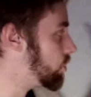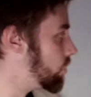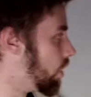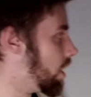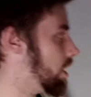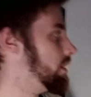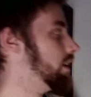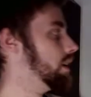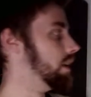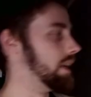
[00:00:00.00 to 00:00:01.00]
done
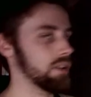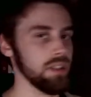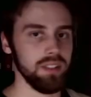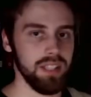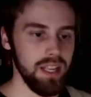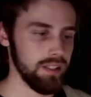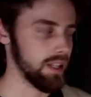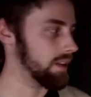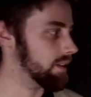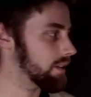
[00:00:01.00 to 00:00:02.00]
in the
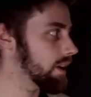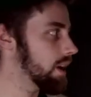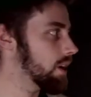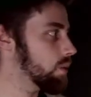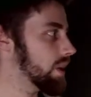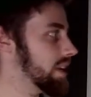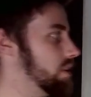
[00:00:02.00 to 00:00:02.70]
sentence. We can